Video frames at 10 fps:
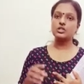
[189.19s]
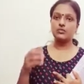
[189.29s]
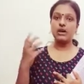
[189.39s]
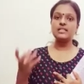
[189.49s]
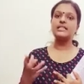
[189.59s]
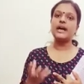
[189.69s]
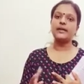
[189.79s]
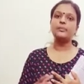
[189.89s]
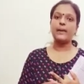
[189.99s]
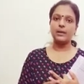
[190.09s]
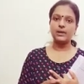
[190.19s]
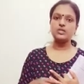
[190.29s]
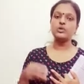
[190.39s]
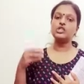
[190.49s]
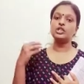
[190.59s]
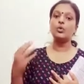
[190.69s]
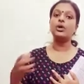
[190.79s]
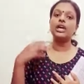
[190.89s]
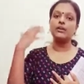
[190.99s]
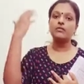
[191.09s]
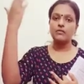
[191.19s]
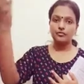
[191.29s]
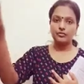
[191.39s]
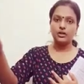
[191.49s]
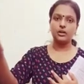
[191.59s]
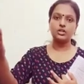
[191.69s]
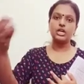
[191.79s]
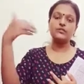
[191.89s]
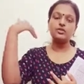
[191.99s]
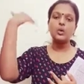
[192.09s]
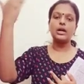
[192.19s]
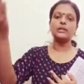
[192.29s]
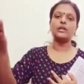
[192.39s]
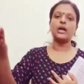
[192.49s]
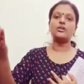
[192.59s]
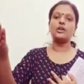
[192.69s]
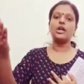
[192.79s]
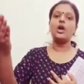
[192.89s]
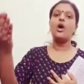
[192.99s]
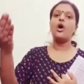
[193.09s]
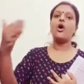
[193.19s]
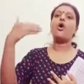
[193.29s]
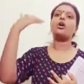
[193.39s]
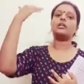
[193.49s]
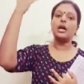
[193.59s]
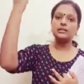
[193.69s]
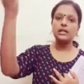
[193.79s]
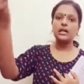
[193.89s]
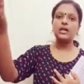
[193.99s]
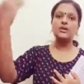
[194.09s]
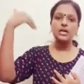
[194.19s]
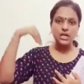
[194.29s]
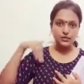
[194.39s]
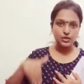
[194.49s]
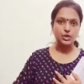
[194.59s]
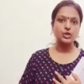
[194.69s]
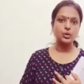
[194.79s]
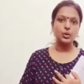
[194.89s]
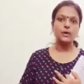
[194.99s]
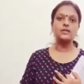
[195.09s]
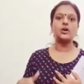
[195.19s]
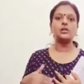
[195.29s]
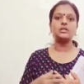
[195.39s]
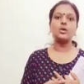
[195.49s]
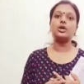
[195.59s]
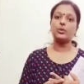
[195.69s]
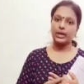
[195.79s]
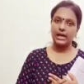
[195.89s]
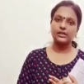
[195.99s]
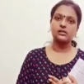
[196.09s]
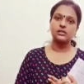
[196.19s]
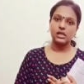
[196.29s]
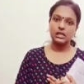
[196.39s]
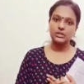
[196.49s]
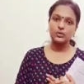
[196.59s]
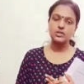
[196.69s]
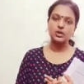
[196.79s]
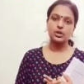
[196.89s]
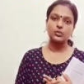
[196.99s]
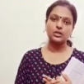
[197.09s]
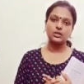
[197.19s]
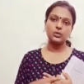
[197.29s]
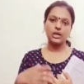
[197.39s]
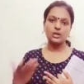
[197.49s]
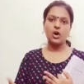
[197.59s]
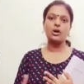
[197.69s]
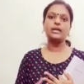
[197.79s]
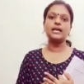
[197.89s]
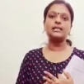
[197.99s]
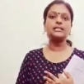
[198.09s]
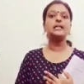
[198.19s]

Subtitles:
one-sided payment which you give to another country or the other country gives to you is also unilateral transfers, or you can call it as